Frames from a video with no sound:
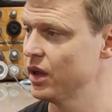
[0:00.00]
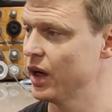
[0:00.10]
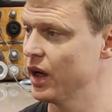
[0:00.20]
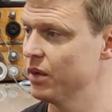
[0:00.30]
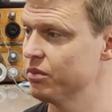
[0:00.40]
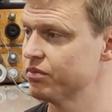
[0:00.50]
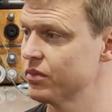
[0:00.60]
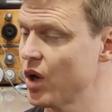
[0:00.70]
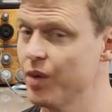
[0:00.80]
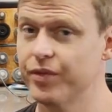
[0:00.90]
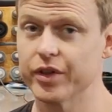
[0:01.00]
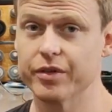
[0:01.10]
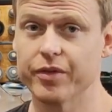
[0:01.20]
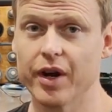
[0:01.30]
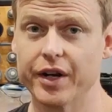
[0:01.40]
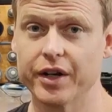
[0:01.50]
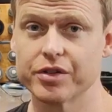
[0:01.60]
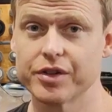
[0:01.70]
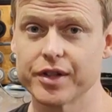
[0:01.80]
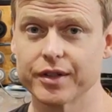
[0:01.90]
Hopefully you find it
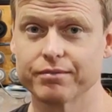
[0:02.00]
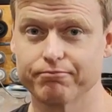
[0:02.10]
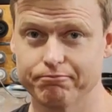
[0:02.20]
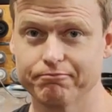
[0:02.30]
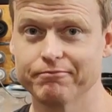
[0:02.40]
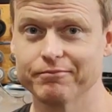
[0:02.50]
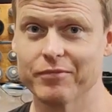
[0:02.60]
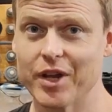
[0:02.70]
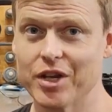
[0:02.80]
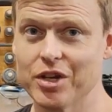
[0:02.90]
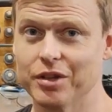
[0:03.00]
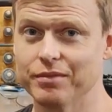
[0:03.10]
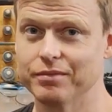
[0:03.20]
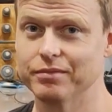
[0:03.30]
interesting. Thank you.